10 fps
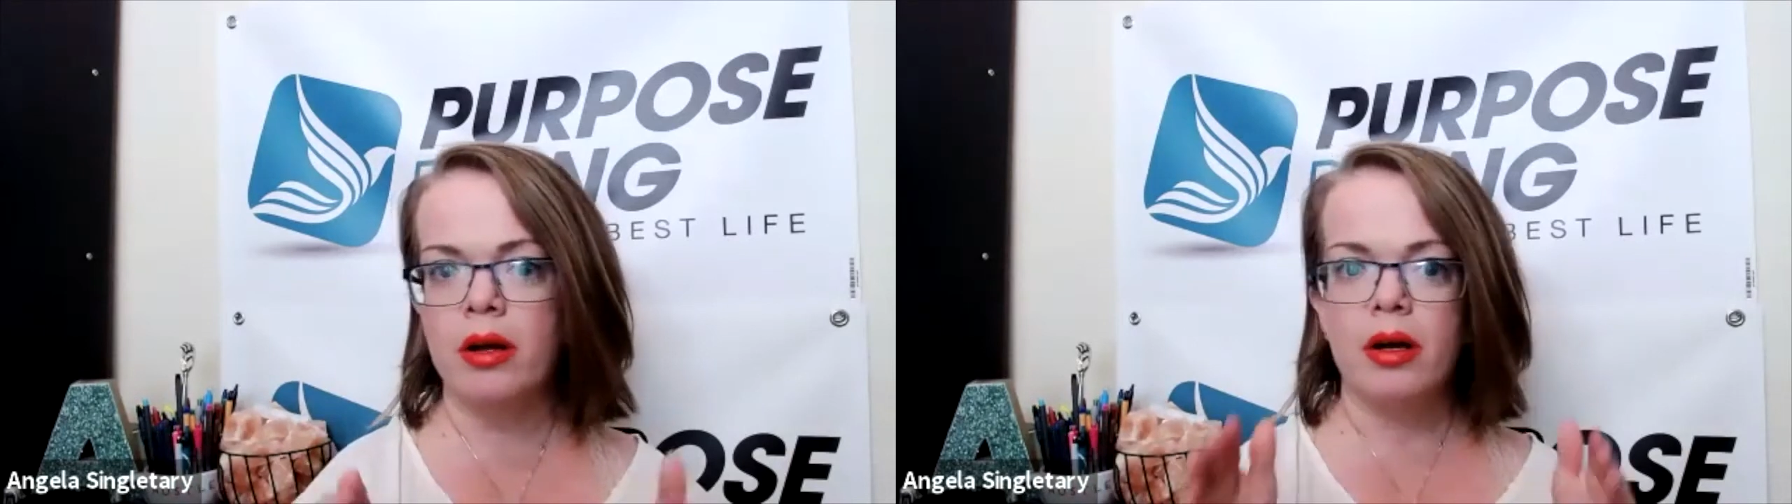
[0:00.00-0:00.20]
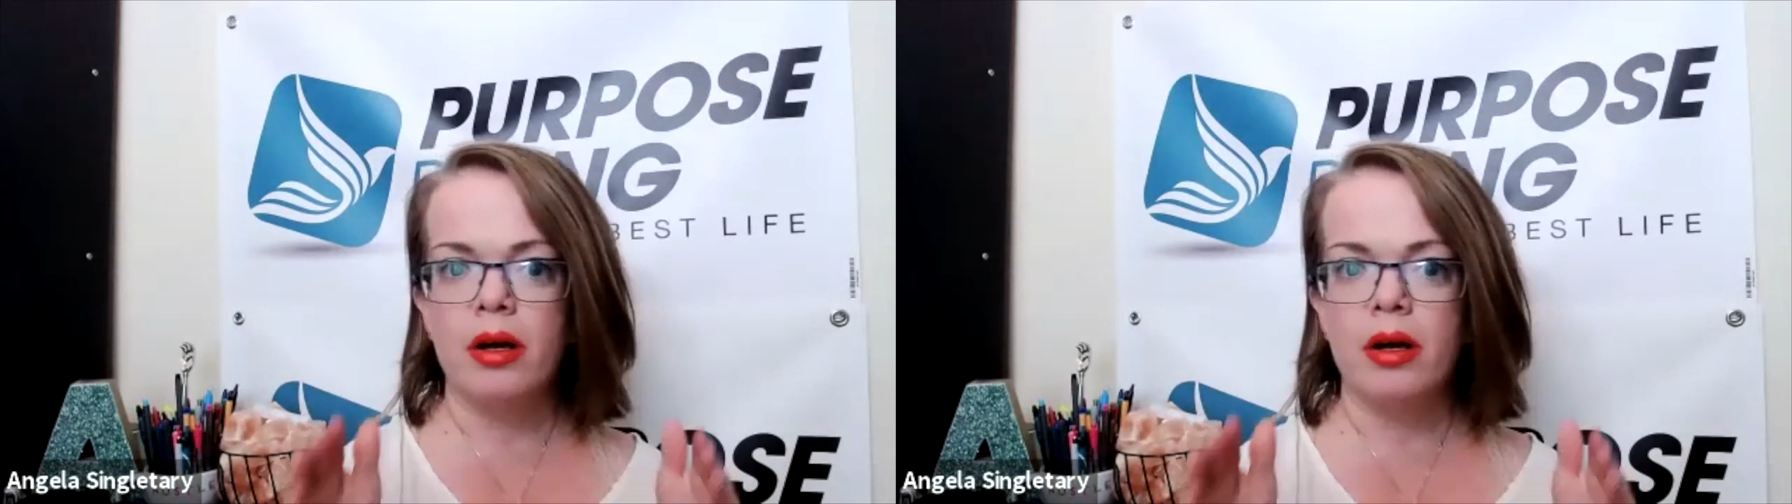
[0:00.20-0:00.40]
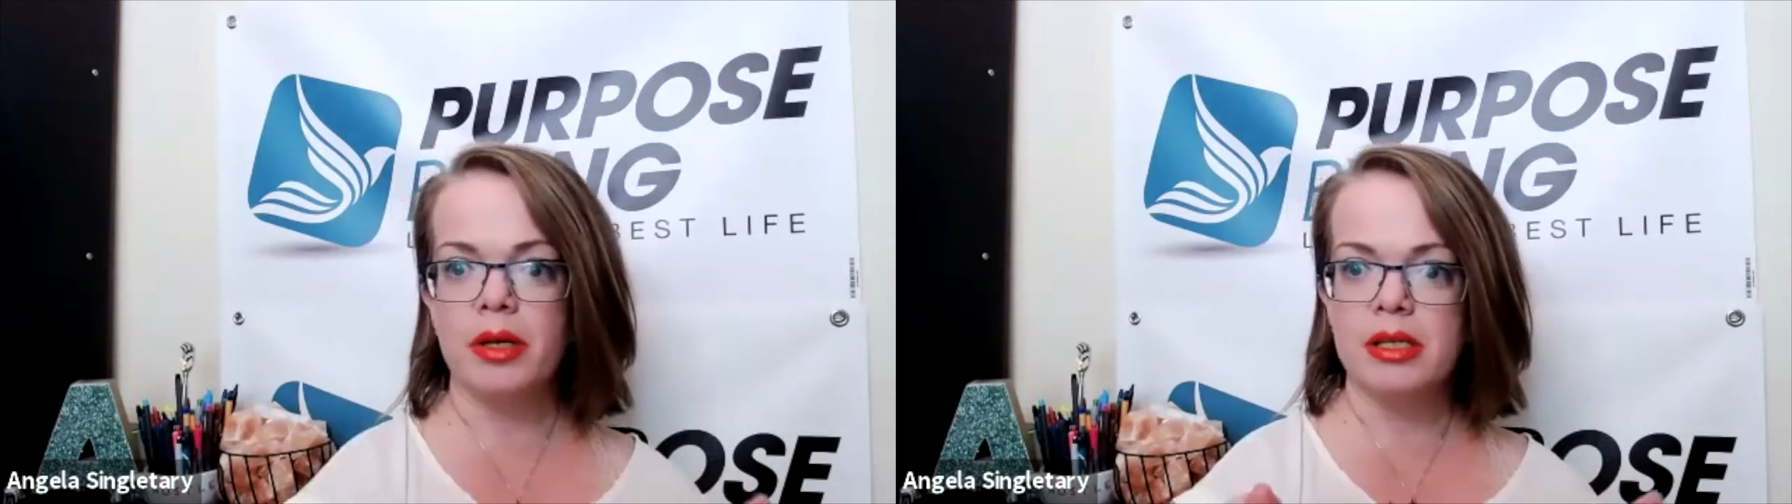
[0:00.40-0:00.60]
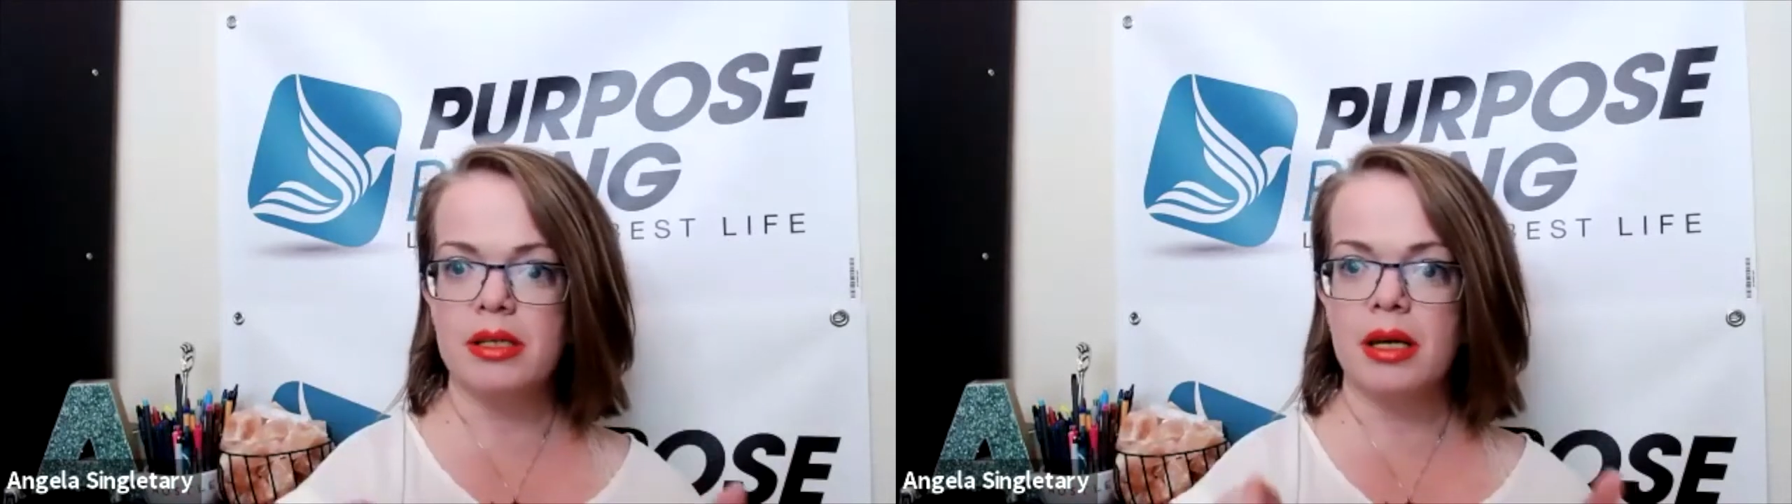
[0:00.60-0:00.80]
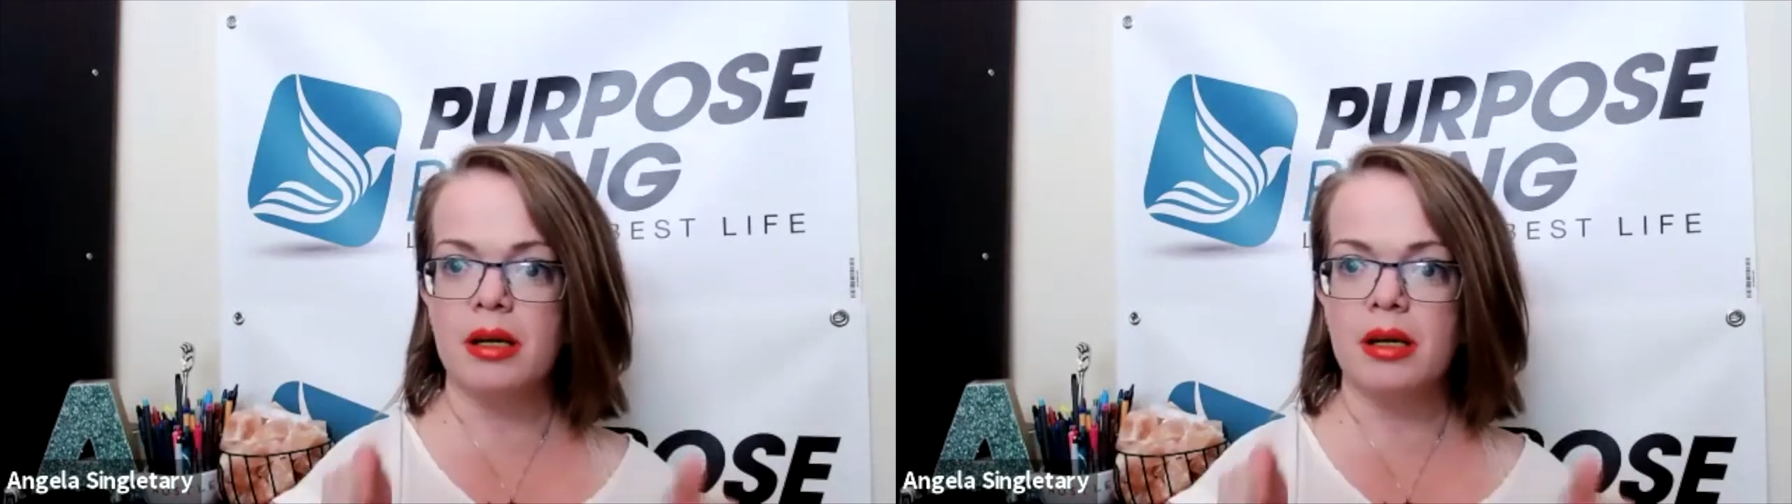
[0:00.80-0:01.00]
okay, I'm going to sit
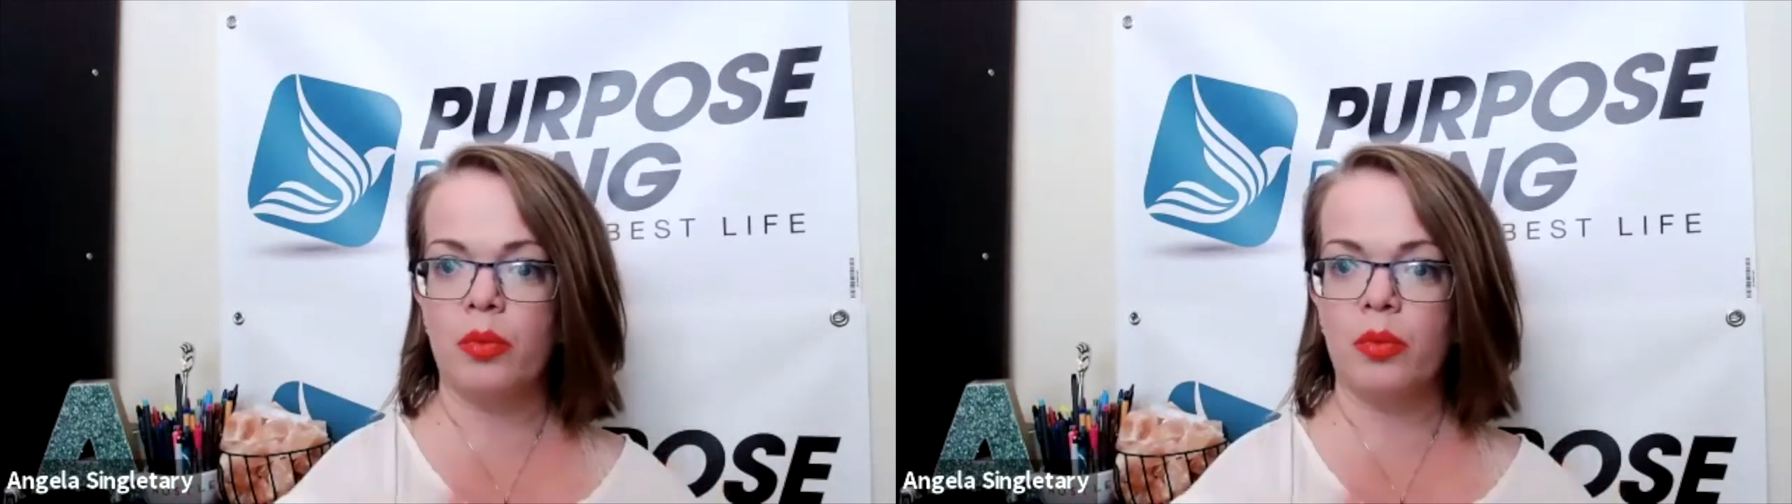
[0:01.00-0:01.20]
down, I'm going to